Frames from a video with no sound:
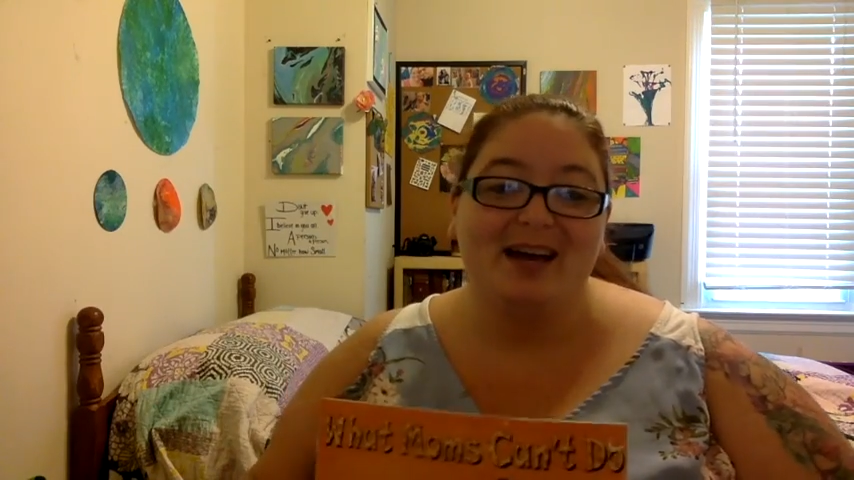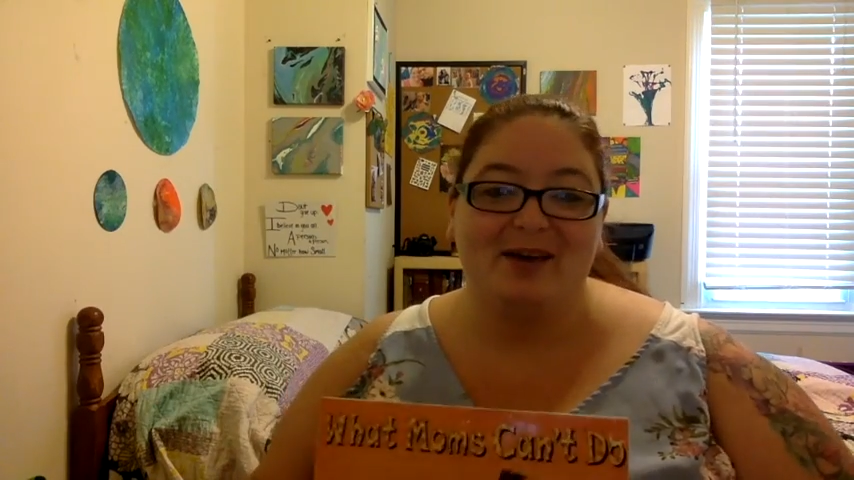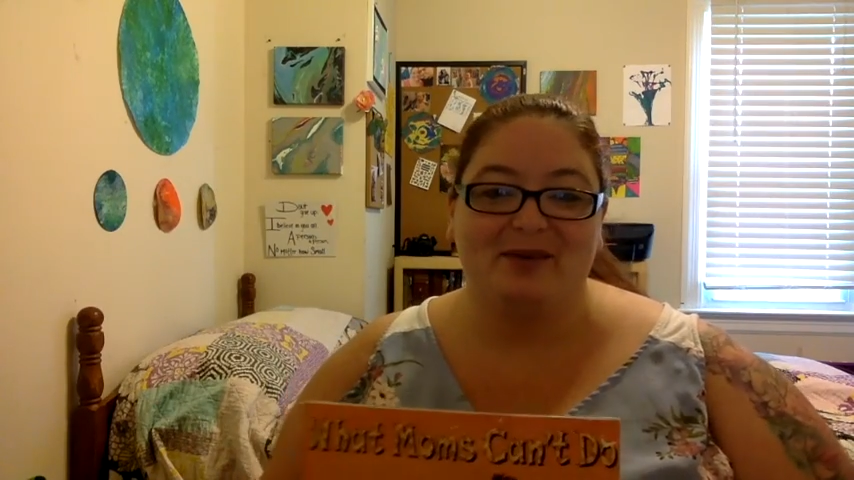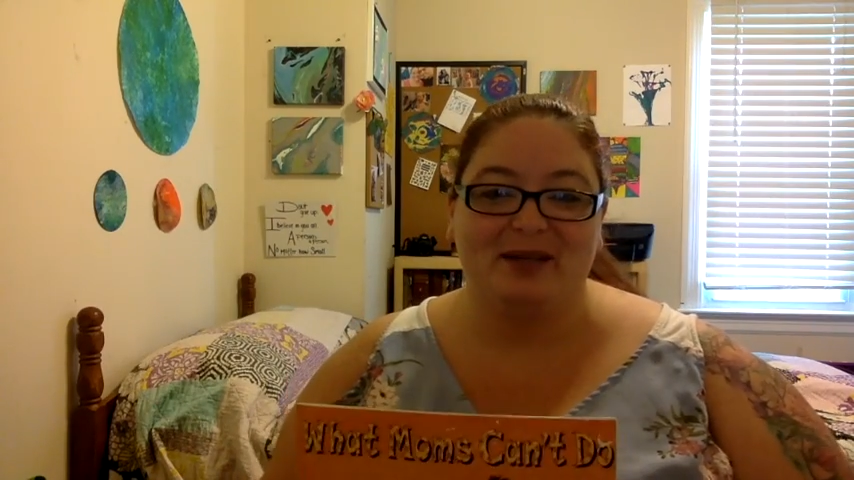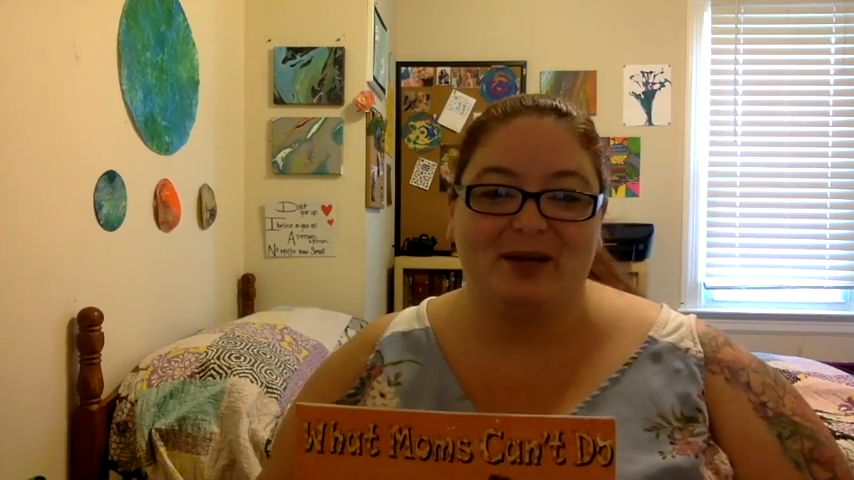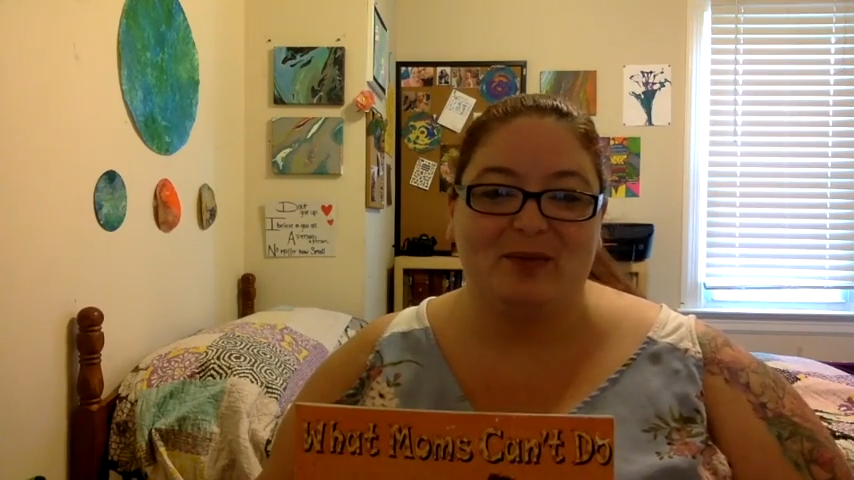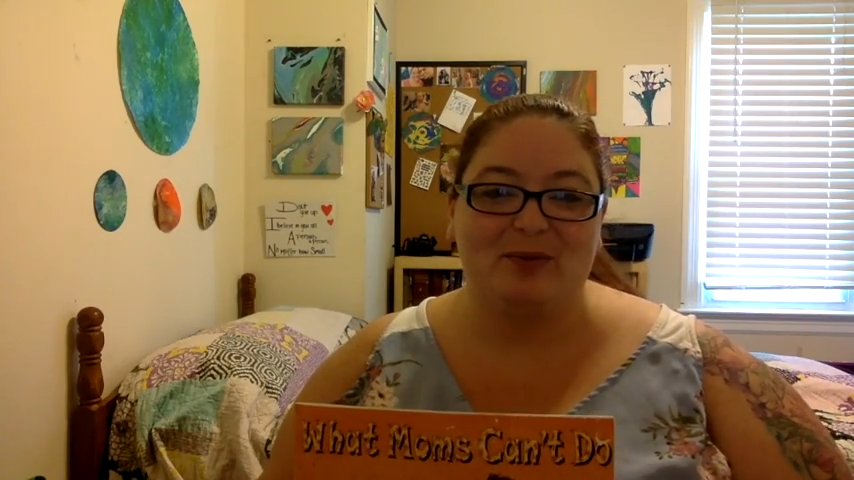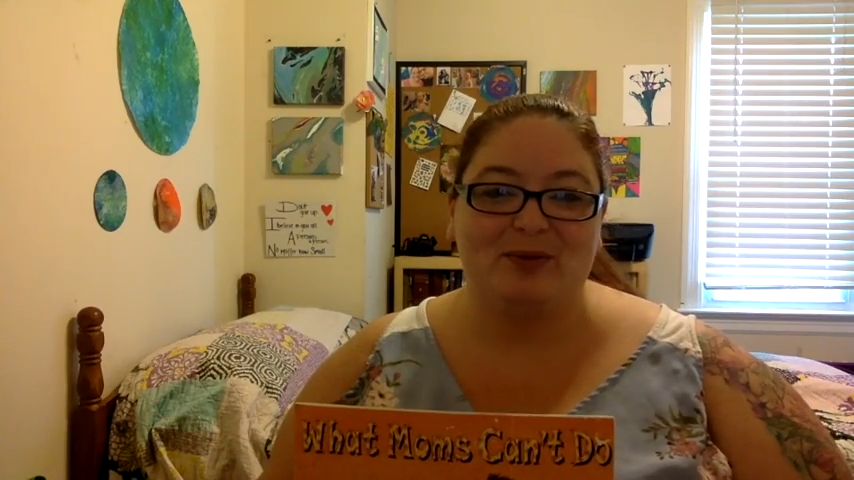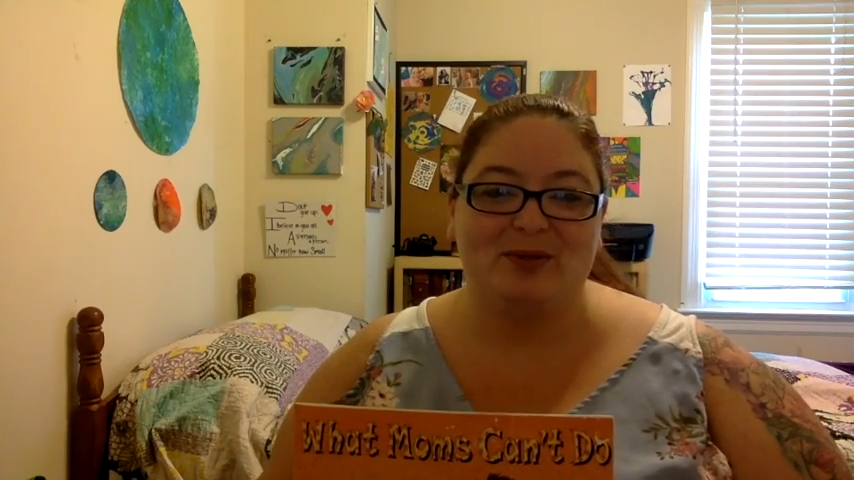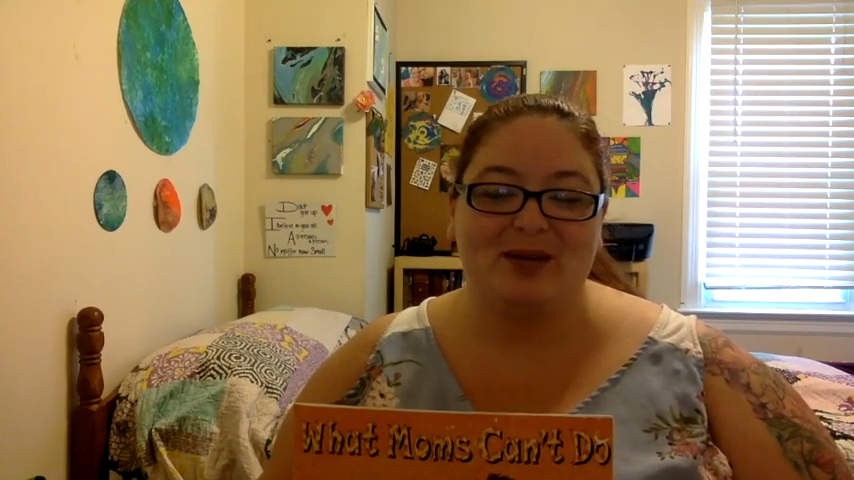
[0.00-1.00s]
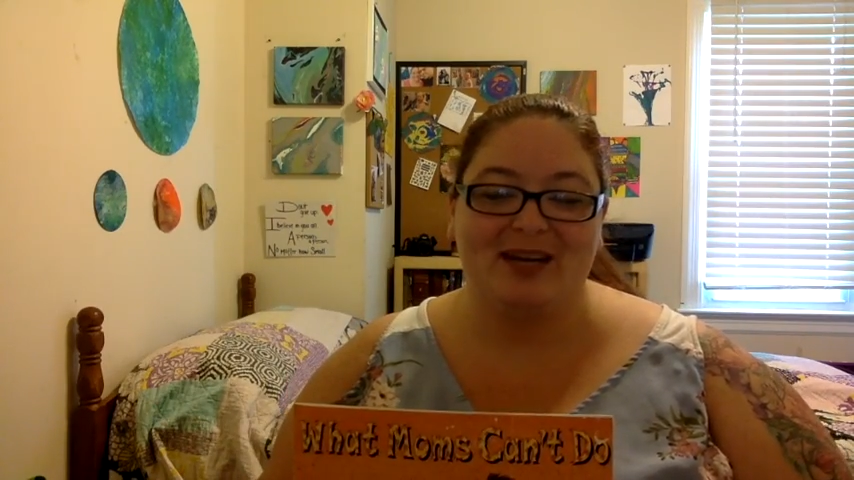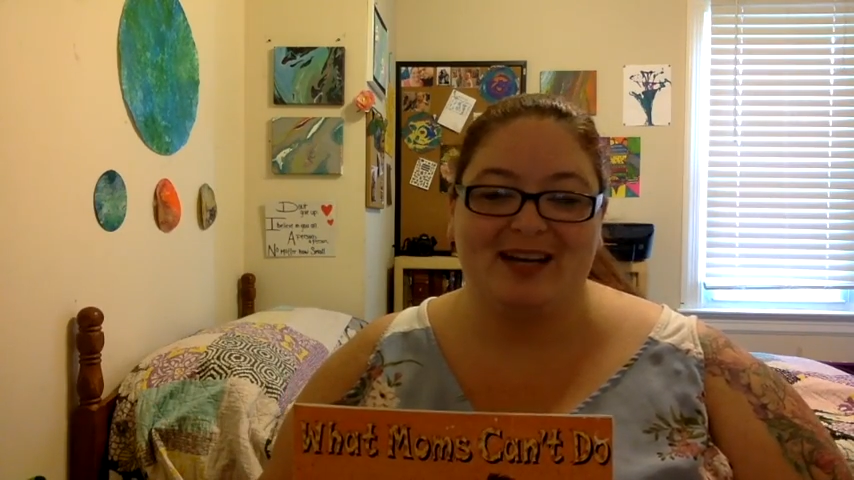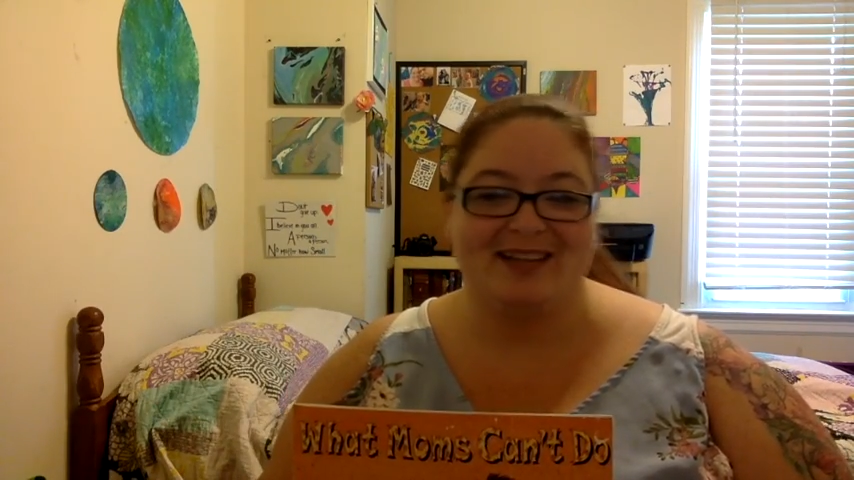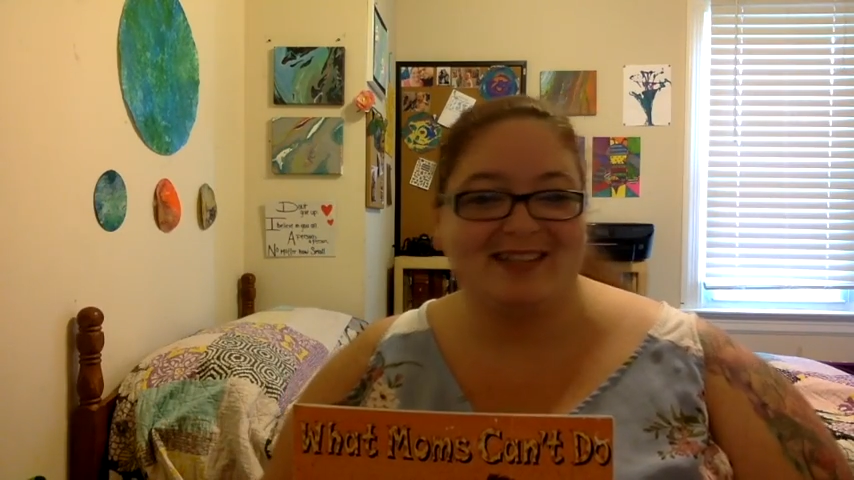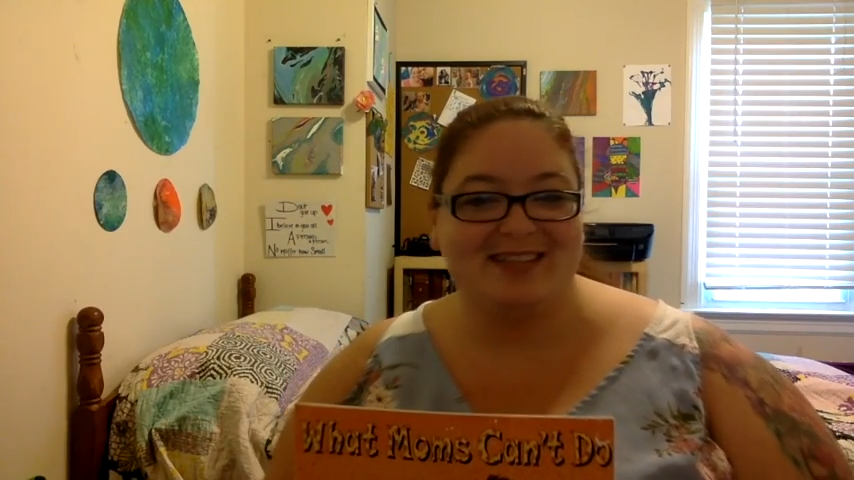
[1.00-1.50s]
I really hope you enjoyed it.
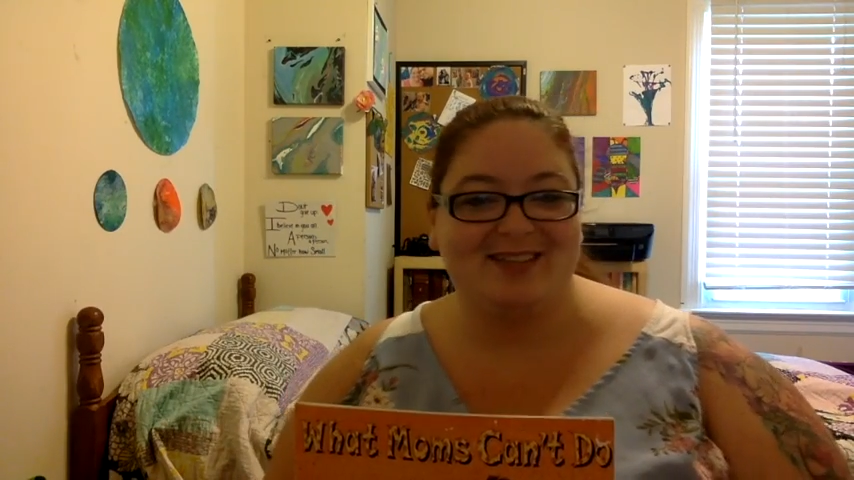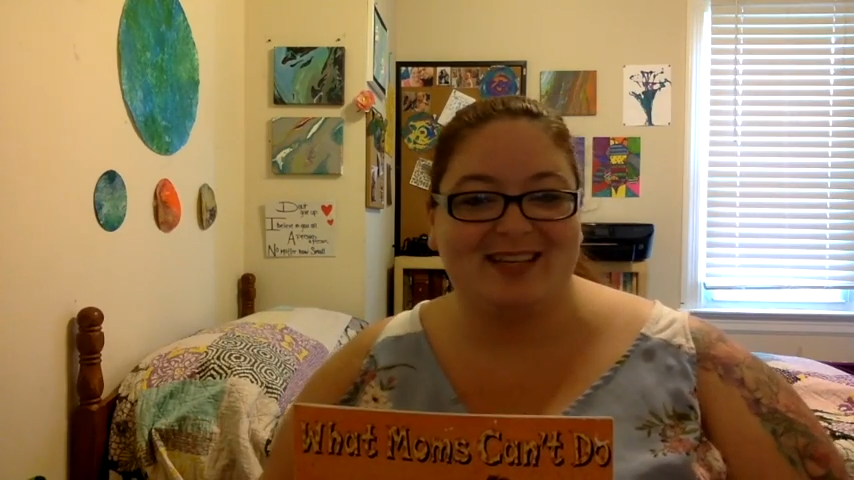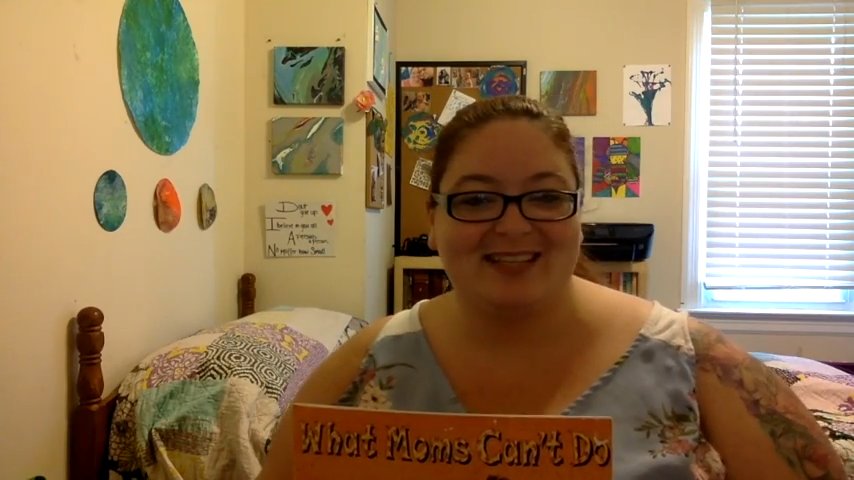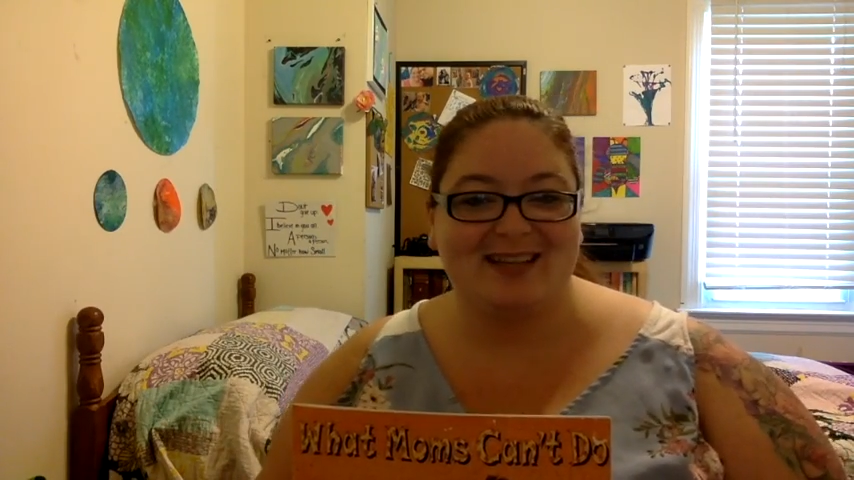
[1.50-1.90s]
I'll see you next